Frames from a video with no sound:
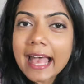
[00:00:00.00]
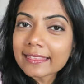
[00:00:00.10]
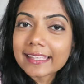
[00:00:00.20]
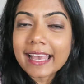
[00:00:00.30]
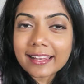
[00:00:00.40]

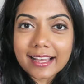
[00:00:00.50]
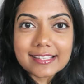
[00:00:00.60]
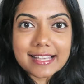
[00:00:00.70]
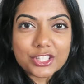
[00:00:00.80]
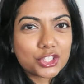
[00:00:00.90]
and the
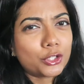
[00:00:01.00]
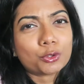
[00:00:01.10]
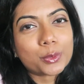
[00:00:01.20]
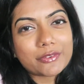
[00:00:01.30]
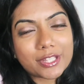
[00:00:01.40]
airlines actually, or
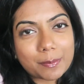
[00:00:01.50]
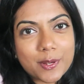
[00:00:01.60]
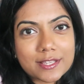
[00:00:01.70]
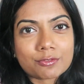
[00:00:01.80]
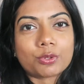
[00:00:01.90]
whoever that
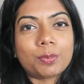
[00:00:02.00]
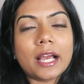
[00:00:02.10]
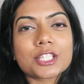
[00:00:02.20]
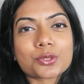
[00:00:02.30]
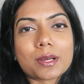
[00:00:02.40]
person
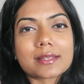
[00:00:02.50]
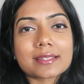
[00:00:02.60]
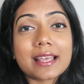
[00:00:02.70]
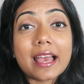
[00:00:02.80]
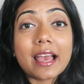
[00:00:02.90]
replied to us,